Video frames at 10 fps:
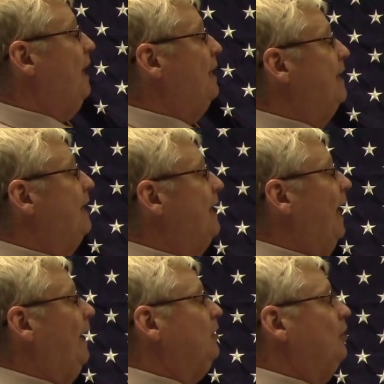did
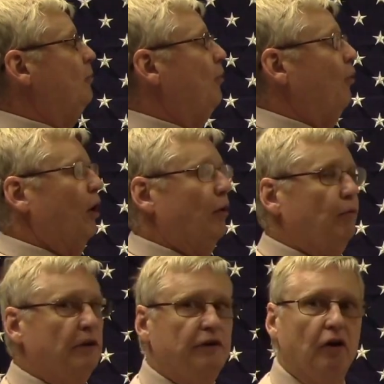not comport
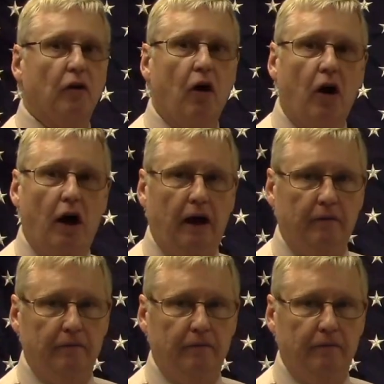with the law.